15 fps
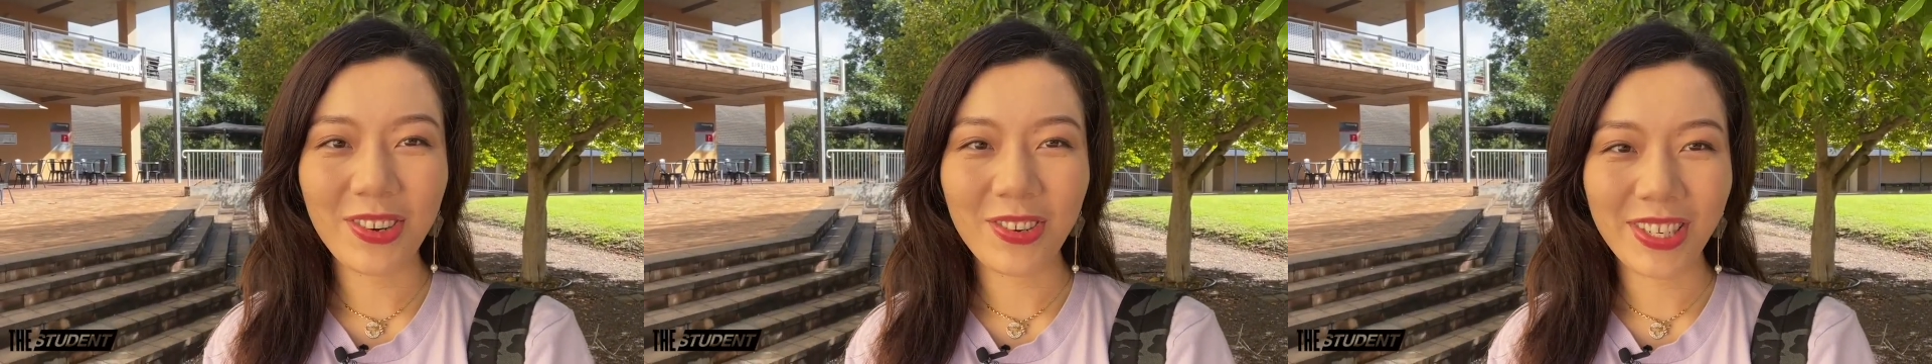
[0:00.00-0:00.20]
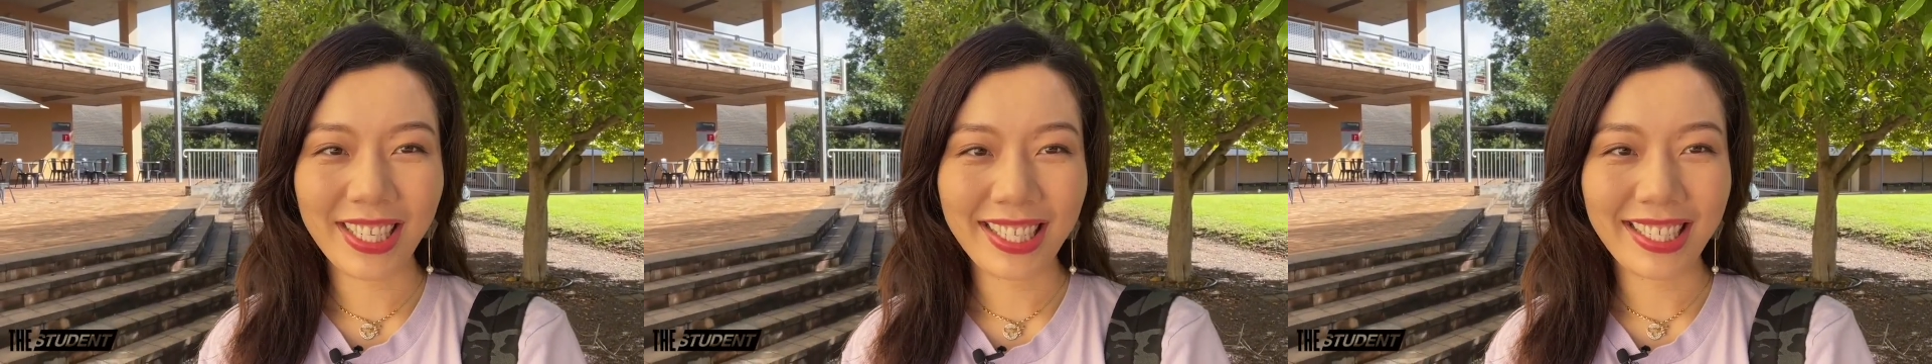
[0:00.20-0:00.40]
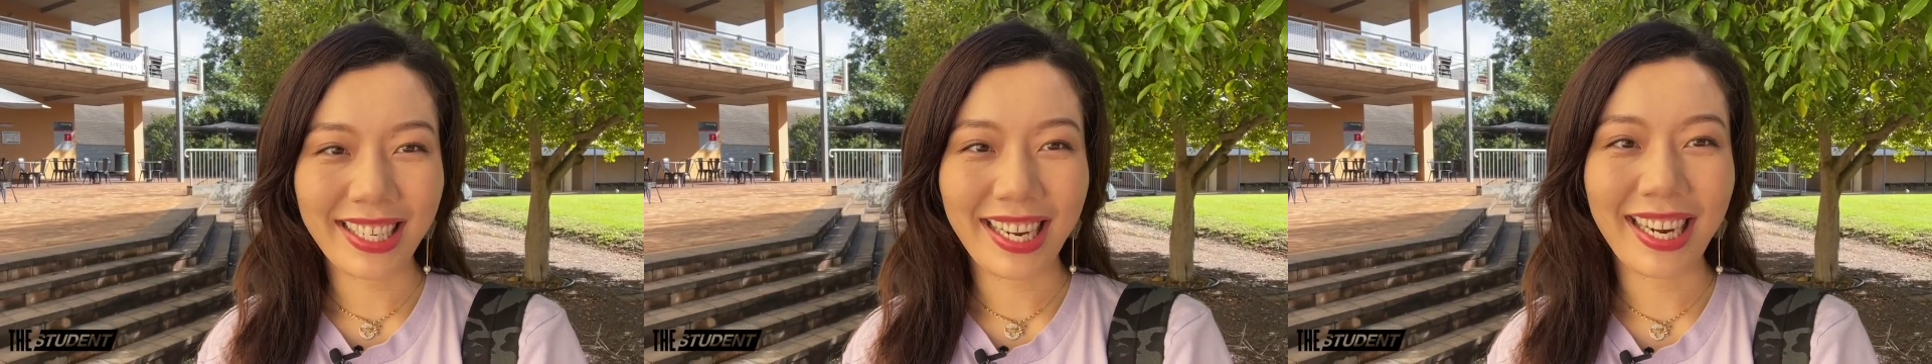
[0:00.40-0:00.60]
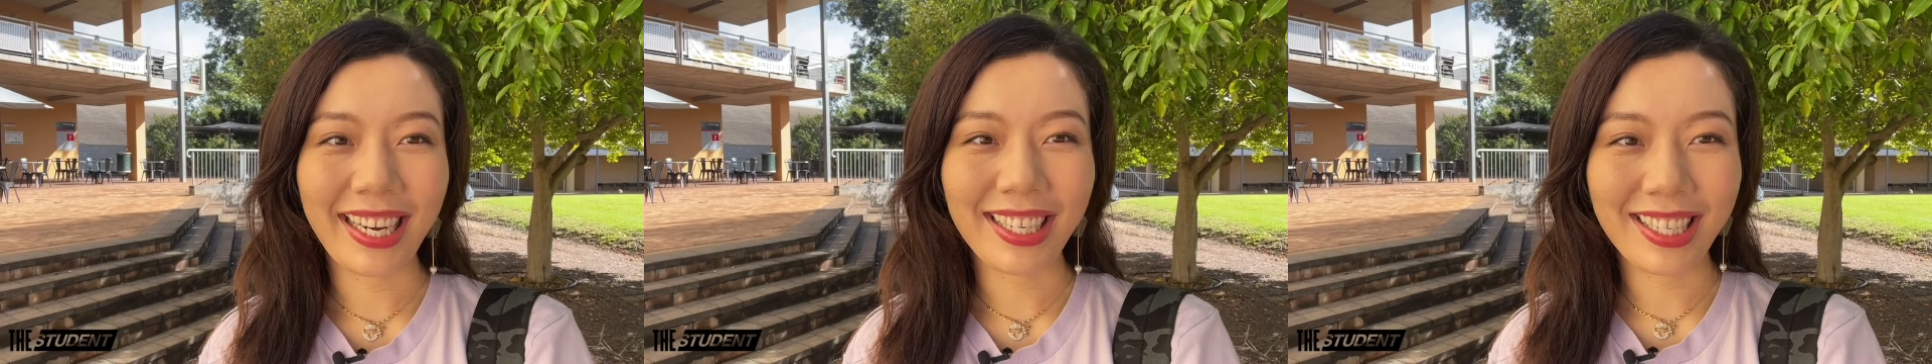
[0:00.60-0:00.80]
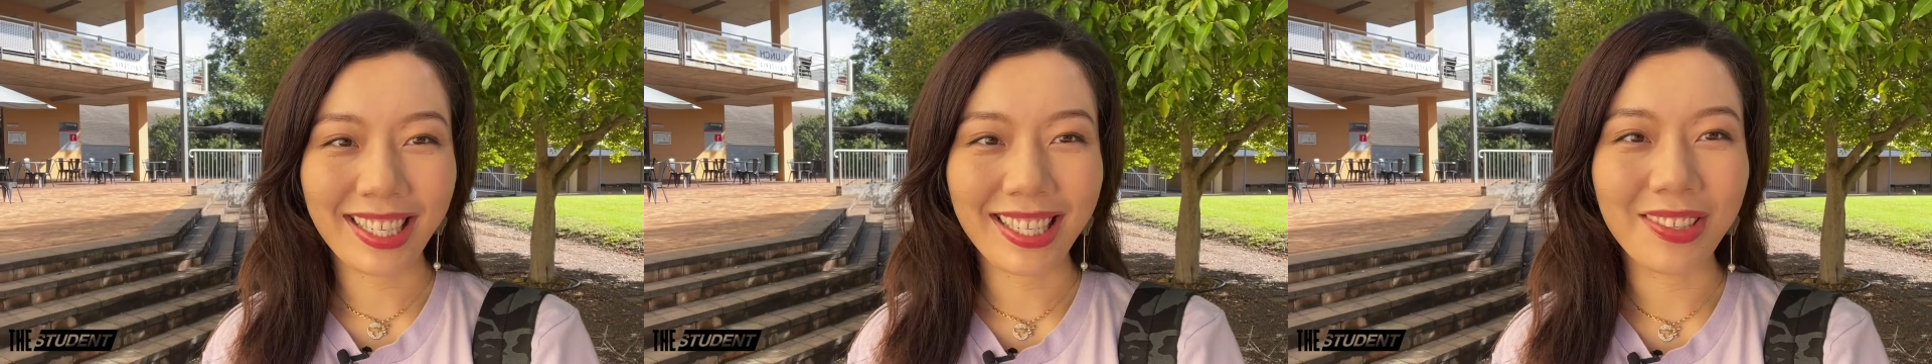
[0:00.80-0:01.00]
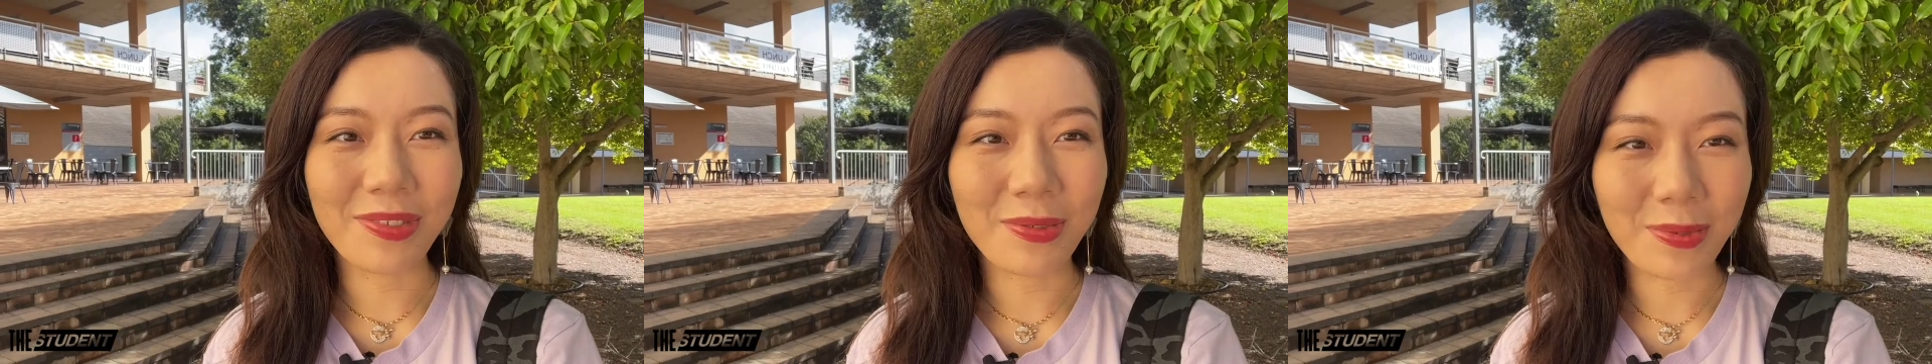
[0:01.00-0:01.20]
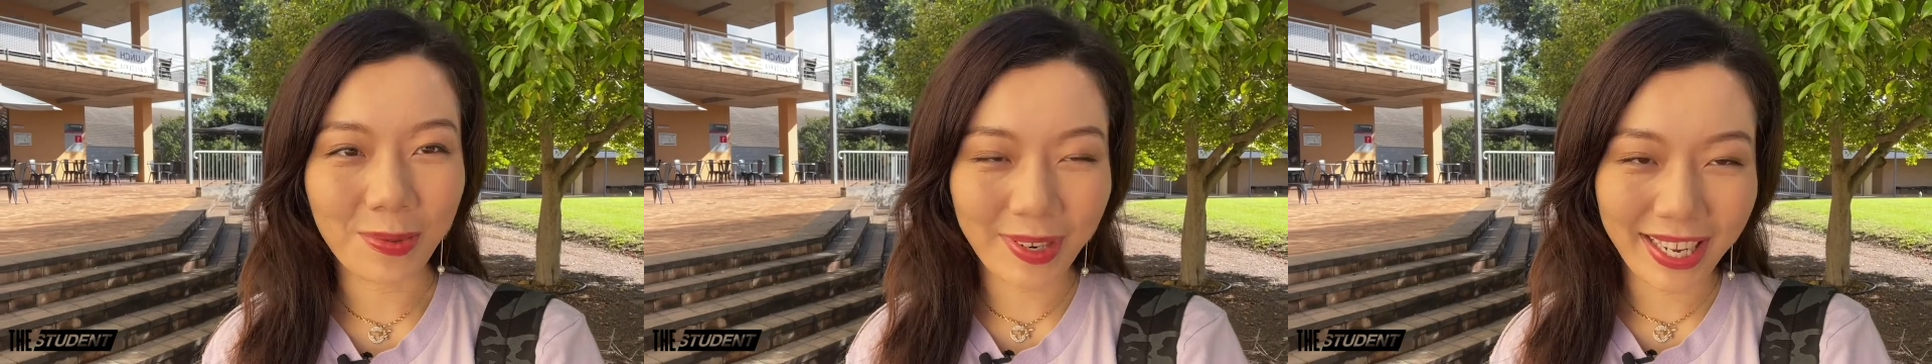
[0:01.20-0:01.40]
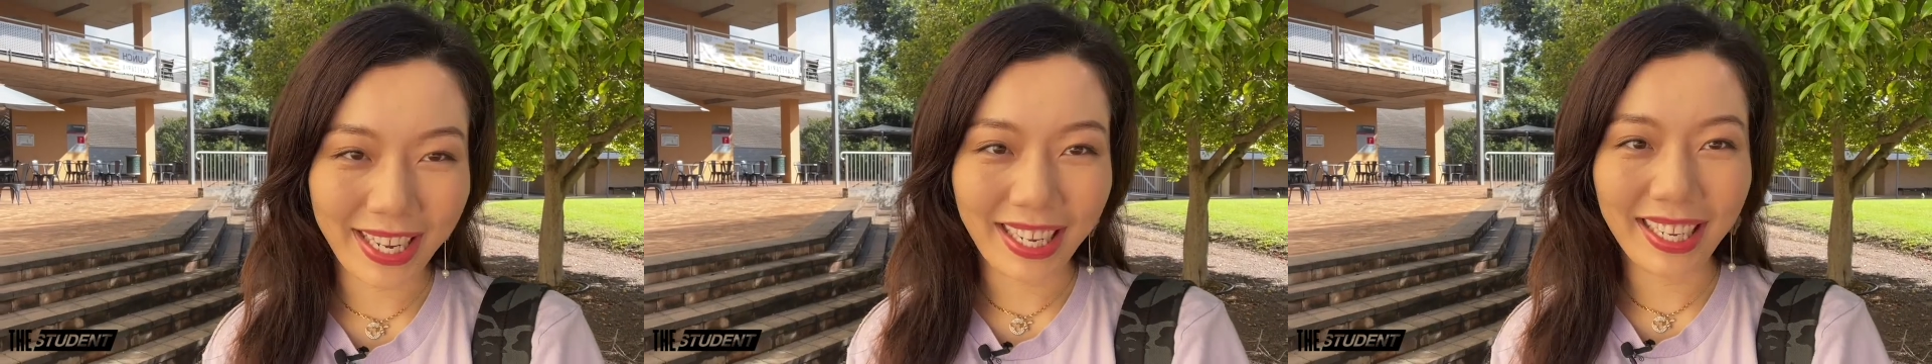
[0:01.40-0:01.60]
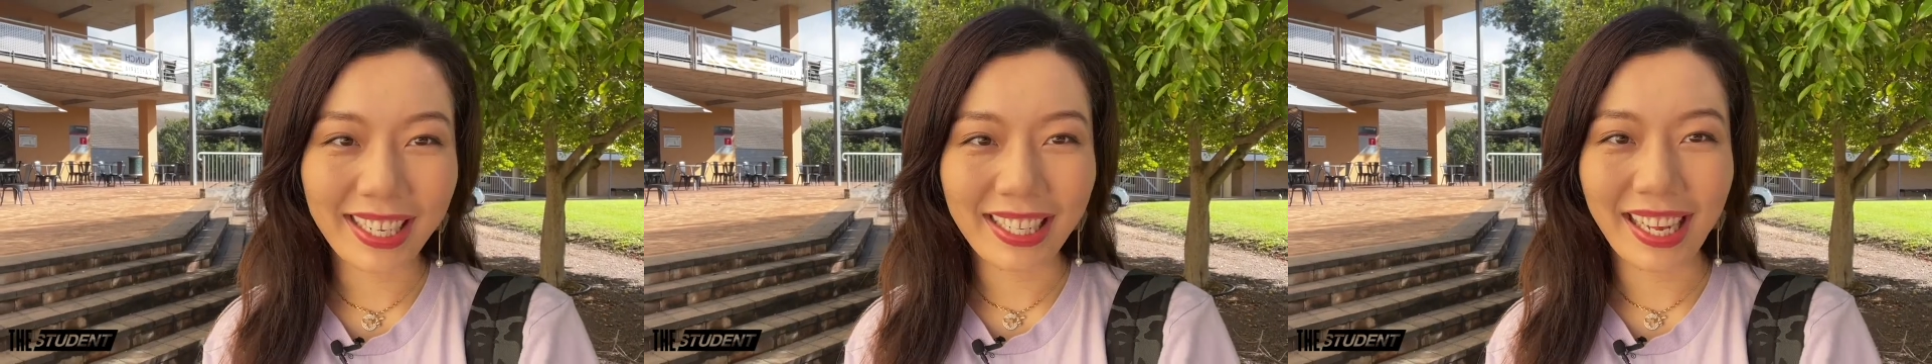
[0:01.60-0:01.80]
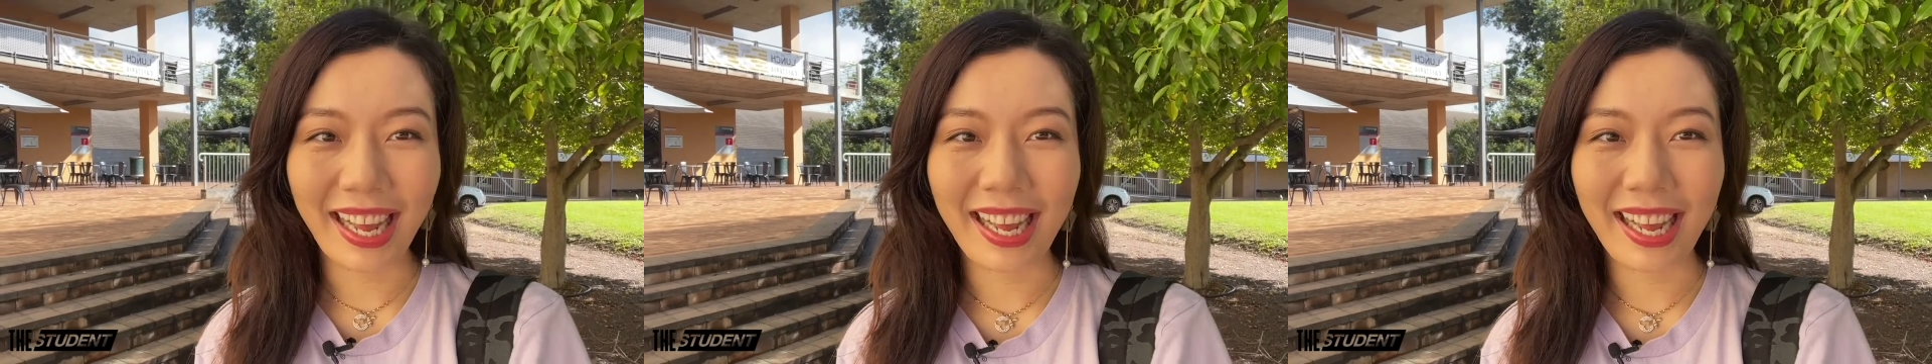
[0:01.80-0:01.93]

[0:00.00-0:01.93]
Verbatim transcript: orientation week